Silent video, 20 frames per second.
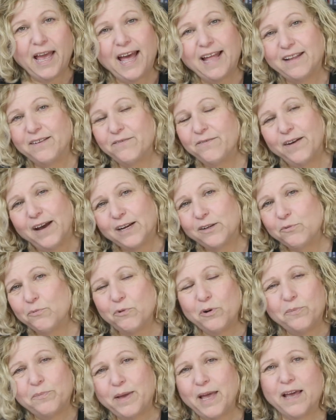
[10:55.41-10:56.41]
And in fact,
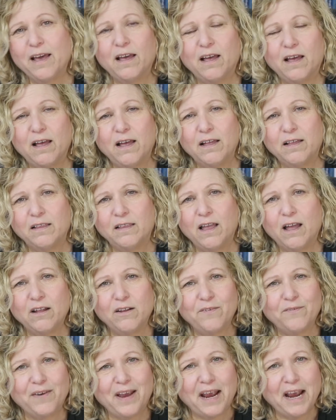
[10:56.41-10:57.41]
we'll make a
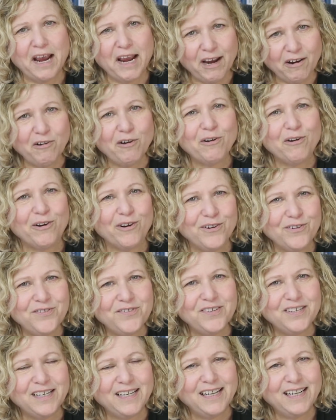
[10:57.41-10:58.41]
lot of
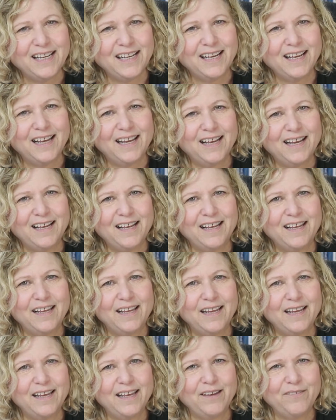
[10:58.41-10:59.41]
errors
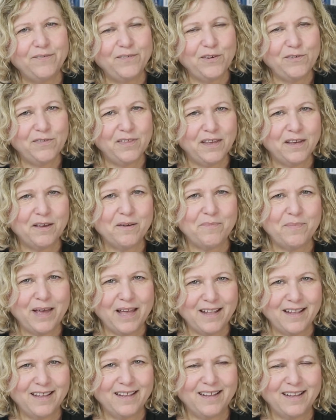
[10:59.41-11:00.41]
if you think
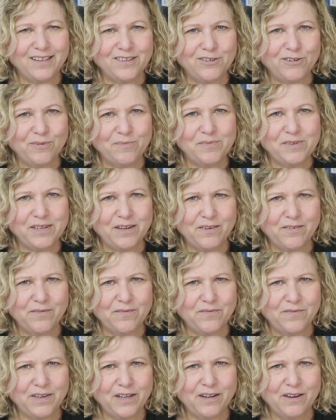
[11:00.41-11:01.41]
about it in terms
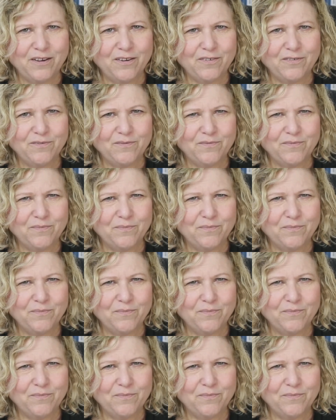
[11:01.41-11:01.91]
of, you know,